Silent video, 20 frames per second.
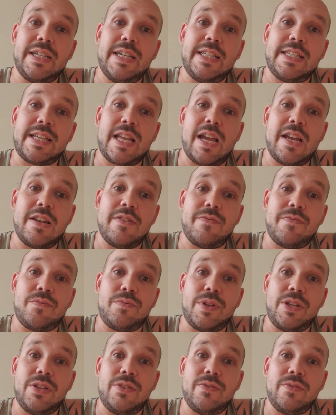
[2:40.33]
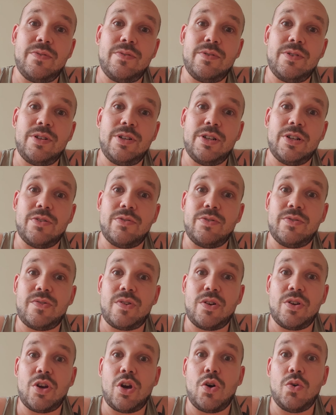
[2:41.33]
It's kind of when you've
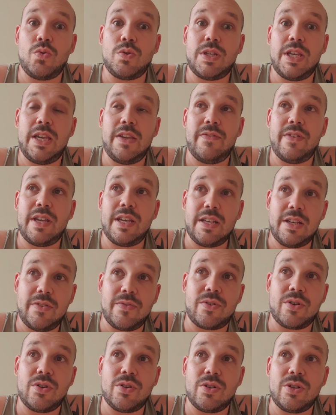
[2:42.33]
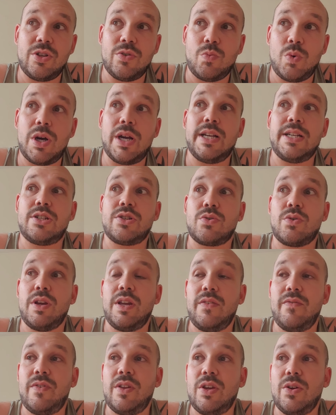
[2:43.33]
got your whole TV and you've got your
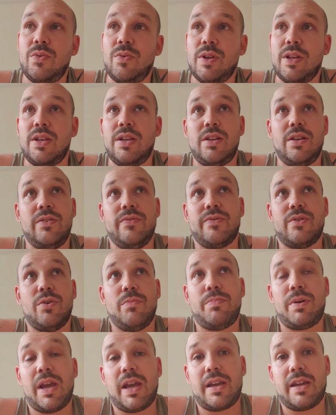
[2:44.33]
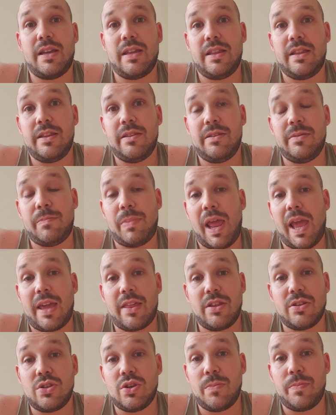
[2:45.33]
widescreen view and you've got the
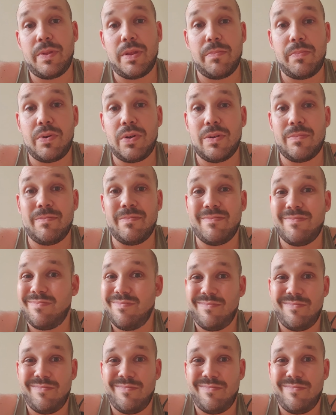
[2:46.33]
black at the top and the bottom.